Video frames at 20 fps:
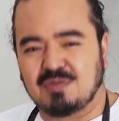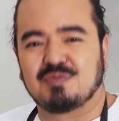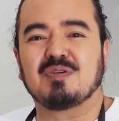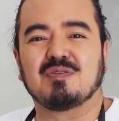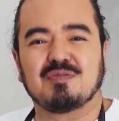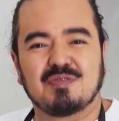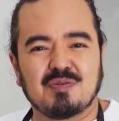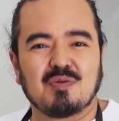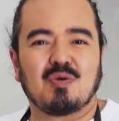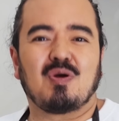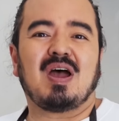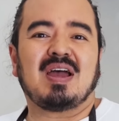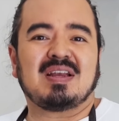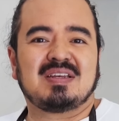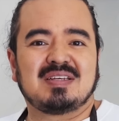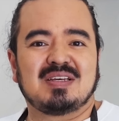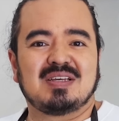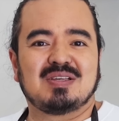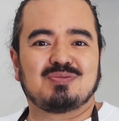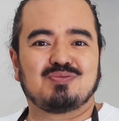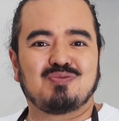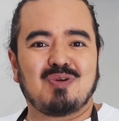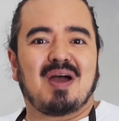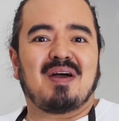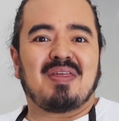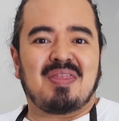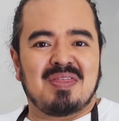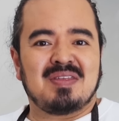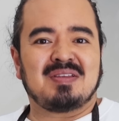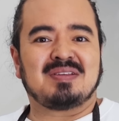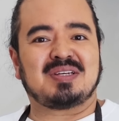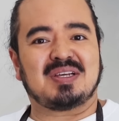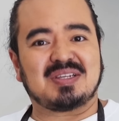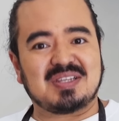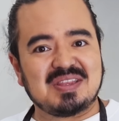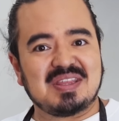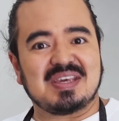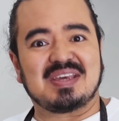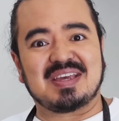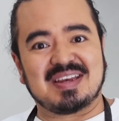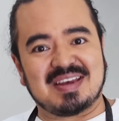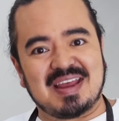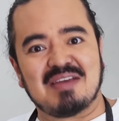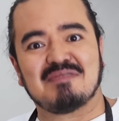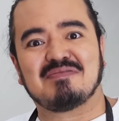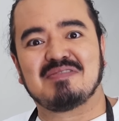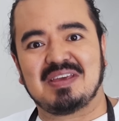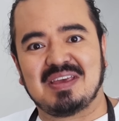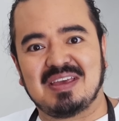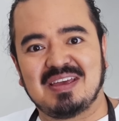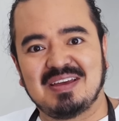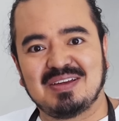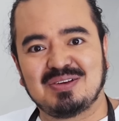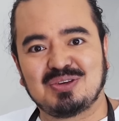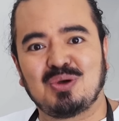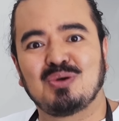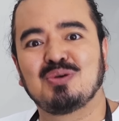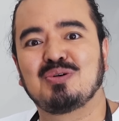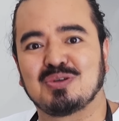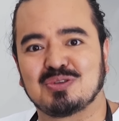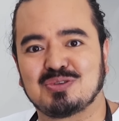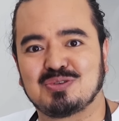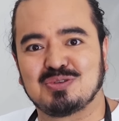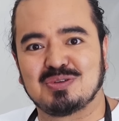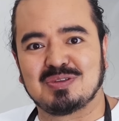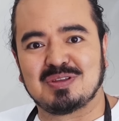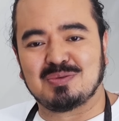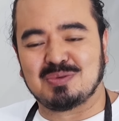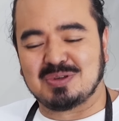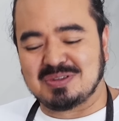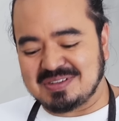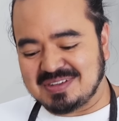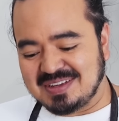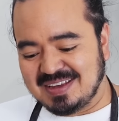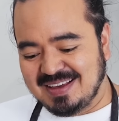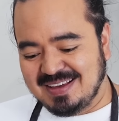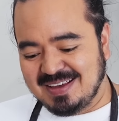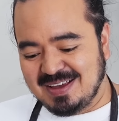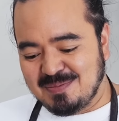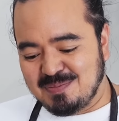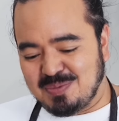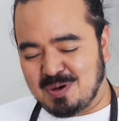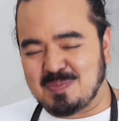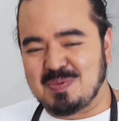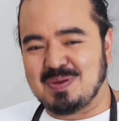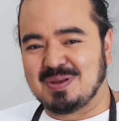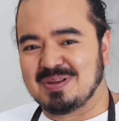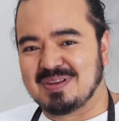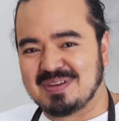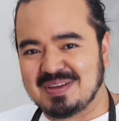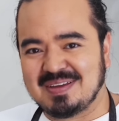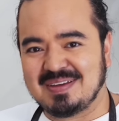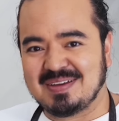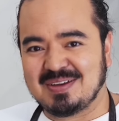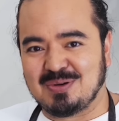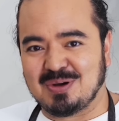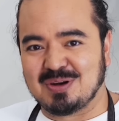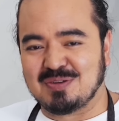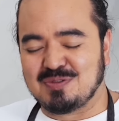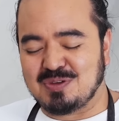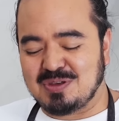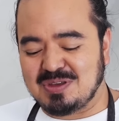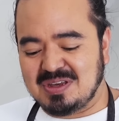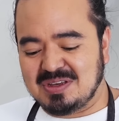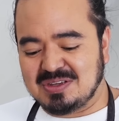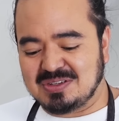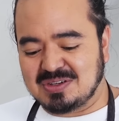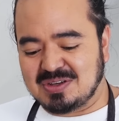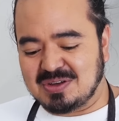different varieties rather than just thick and heavy tonkotsu that was popular quite a few years